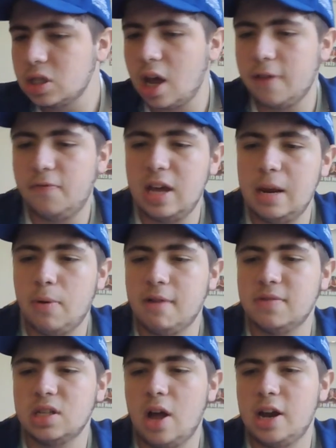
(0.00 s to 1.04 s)
Saifidi
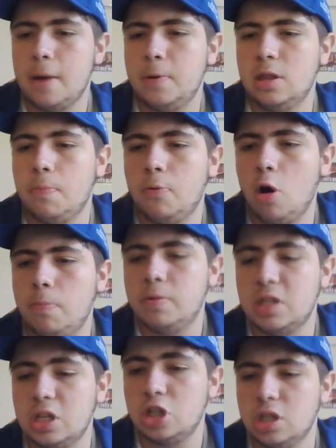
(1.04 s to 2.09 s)
brothers line up in the prop
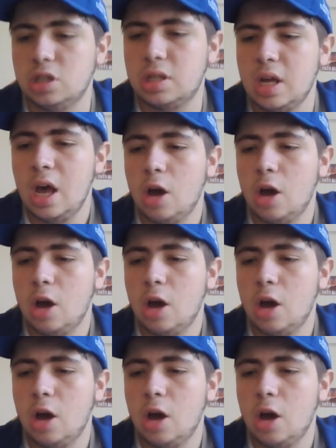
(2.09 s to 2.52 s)
positions,